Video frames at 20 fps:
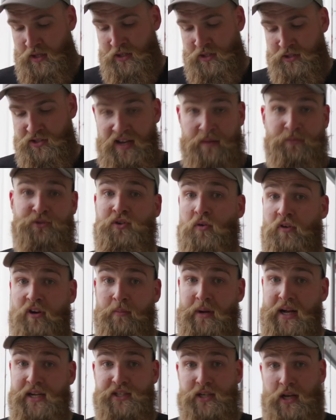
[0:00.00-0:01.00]
Same story
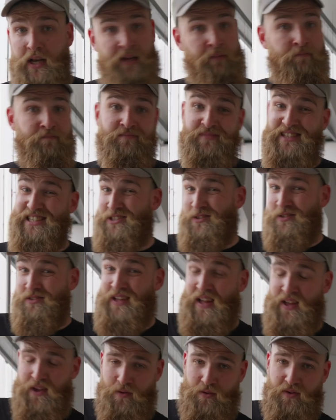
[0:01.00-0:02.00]
basically,
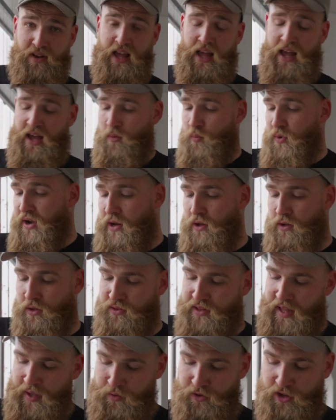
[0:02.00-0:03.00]
discontinued and we
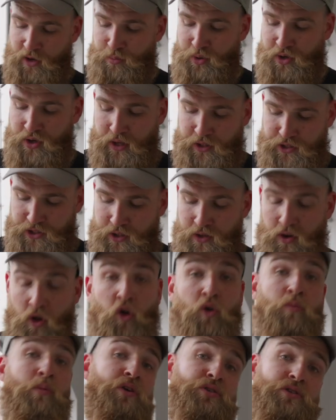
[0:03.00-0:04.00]
continued the production.
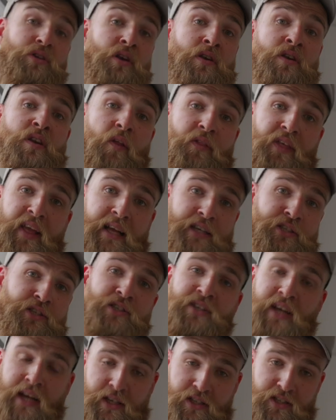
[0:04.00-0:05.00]
Almost nothing has
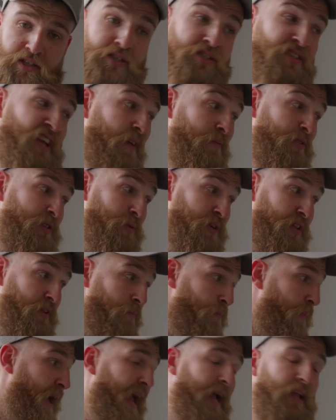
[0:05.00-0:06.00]
changed, same as with
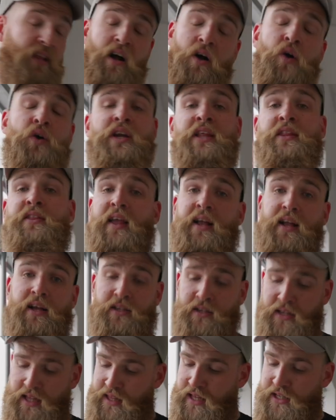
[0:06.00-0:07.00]
the bag. The only thing
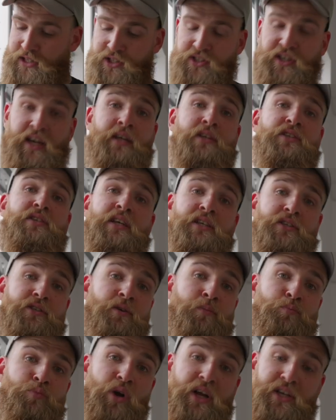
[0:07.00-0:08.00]
that has changed is
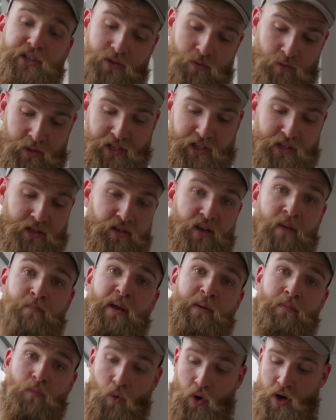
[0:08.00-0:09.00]
the price, which is a
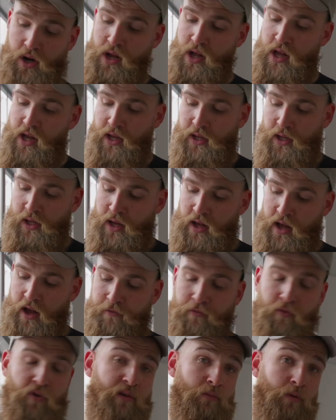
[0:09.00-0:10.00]
bit more
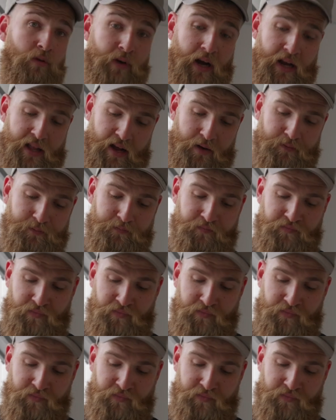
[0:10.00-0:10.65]
affordable right now.